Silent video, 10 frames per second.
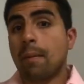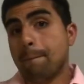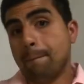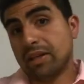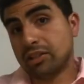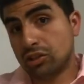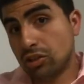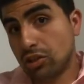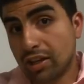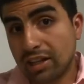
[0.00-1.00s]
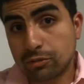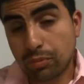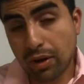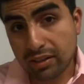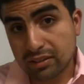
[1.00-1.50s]
Make sure you guys
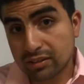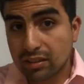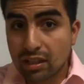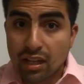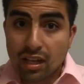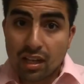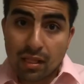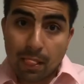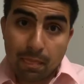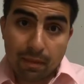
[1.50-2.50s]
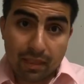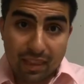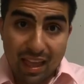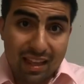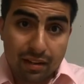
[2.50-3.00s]
practice
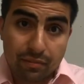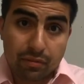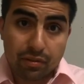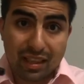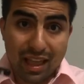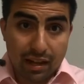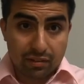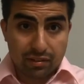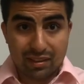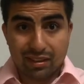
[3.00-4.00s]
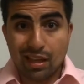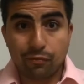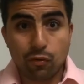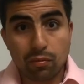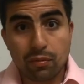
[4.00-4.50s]
that
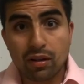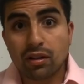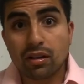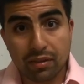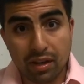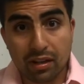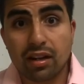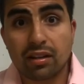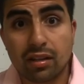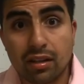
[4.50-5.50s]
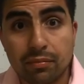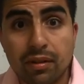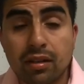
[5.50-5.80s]
formula of getting out of debt.